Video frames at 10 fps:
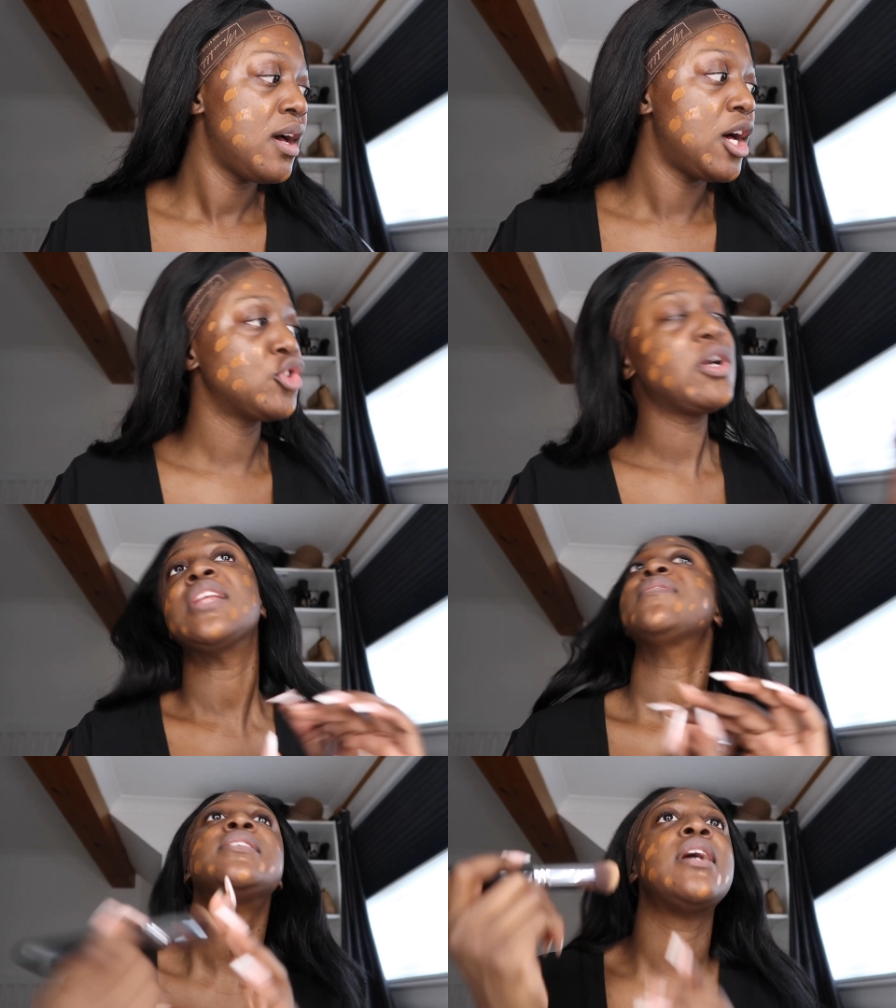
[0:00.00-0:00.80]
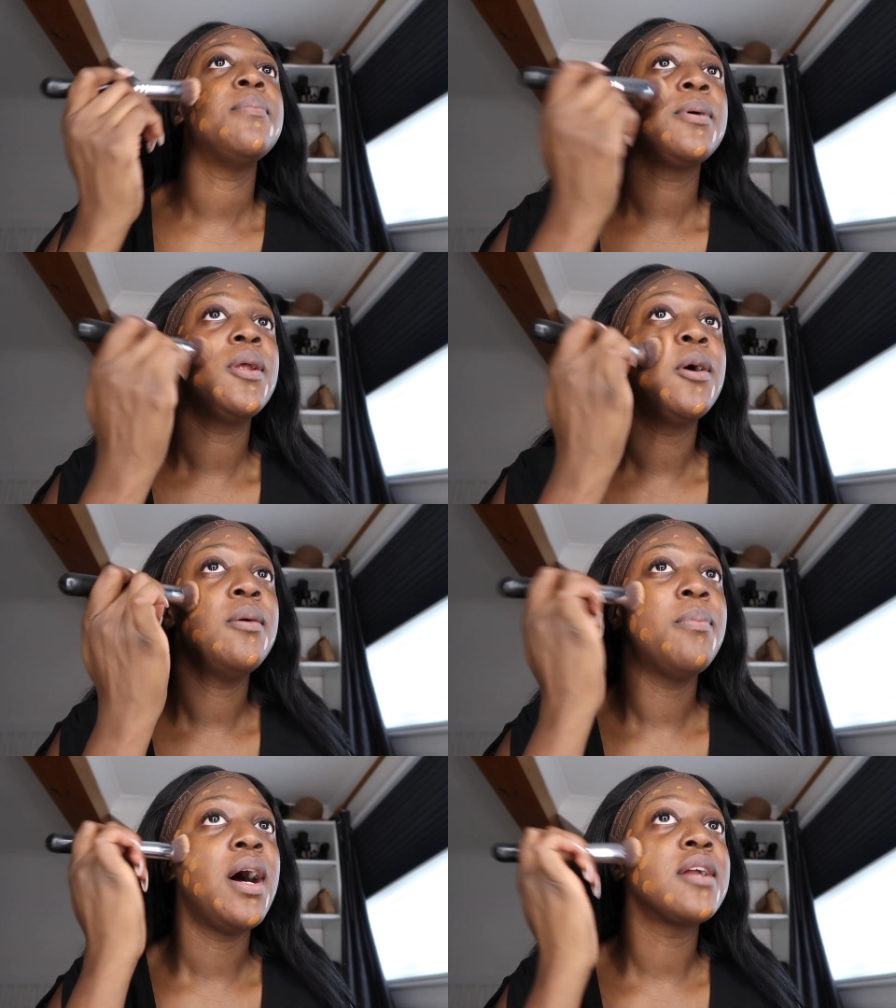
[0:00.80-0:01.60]
i'll try and leave it down
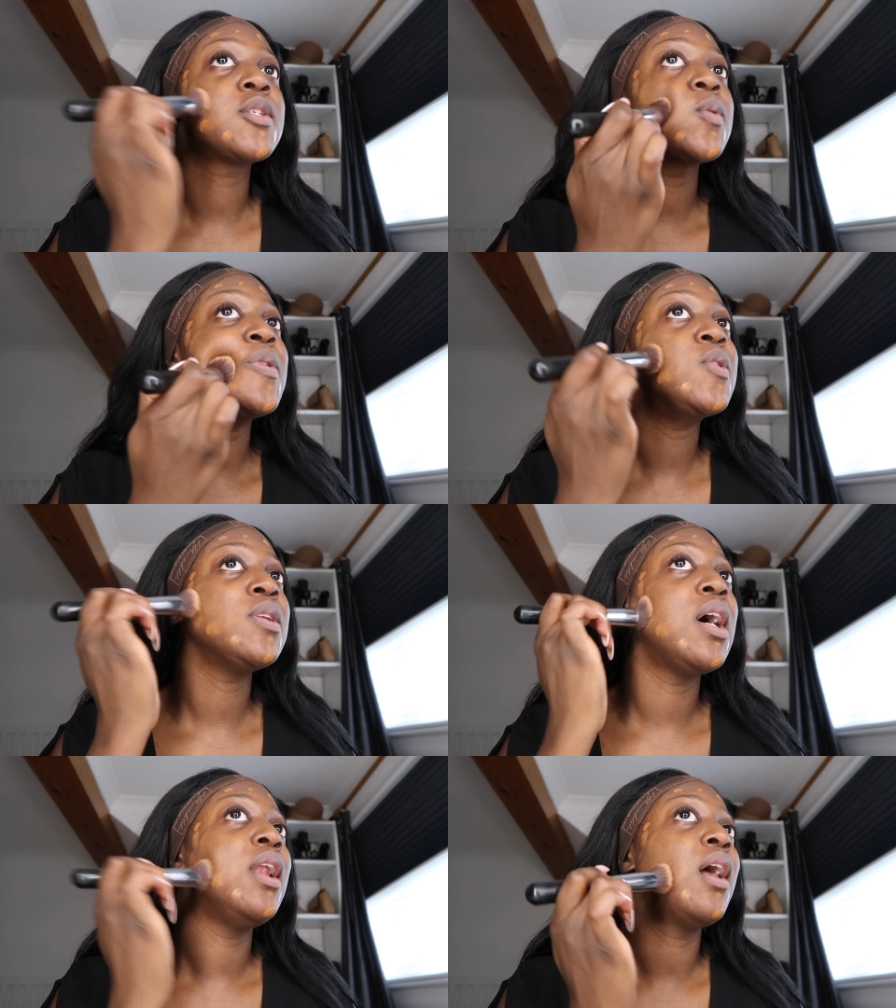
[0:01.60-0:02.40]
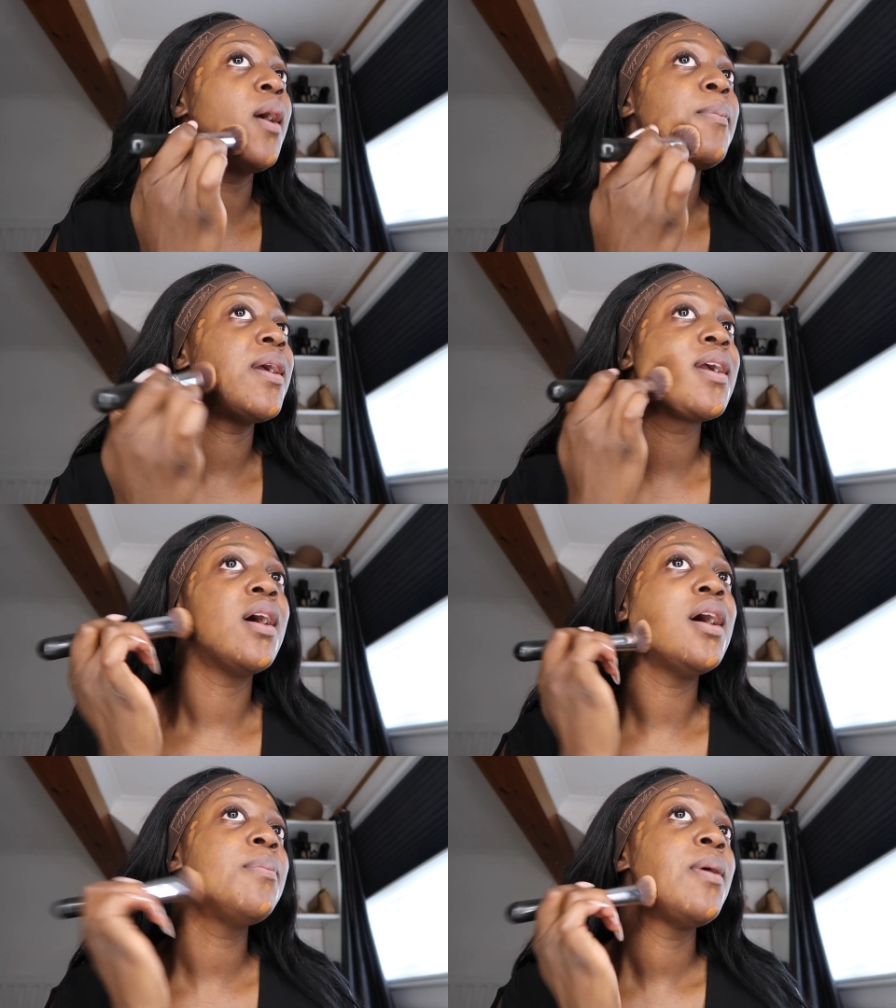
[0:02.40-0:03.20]
below but i just want to do like light
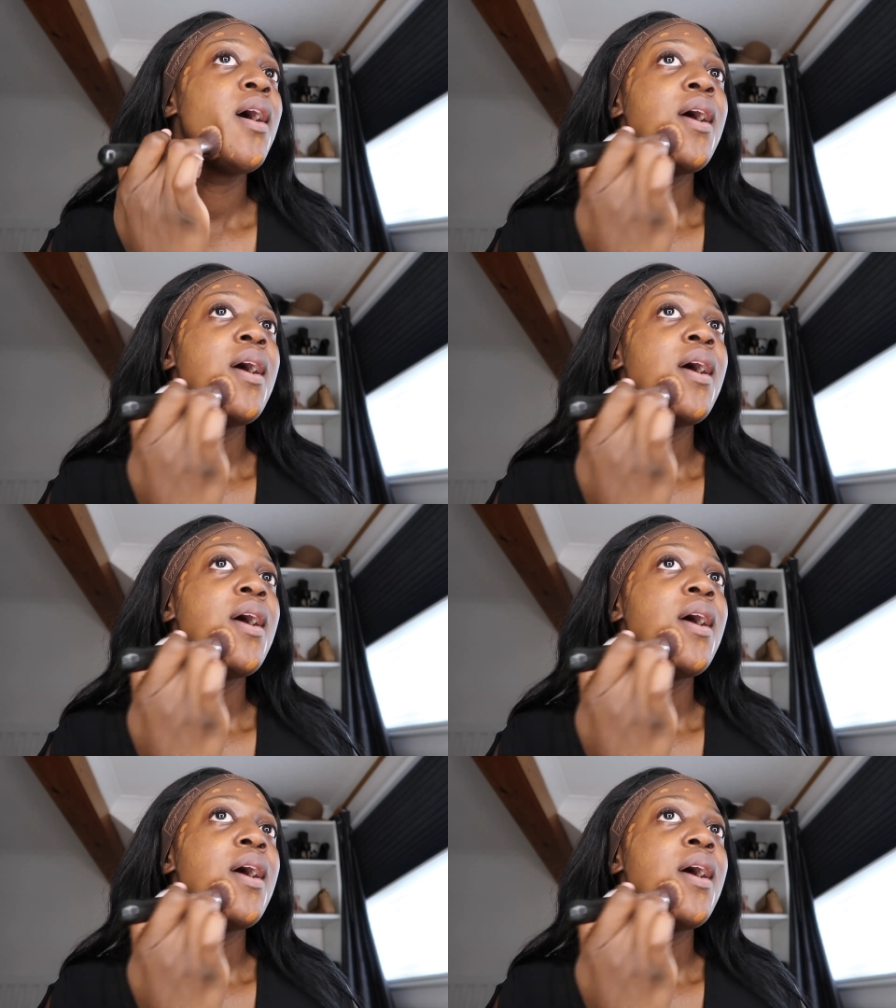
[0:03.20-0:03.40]
makeup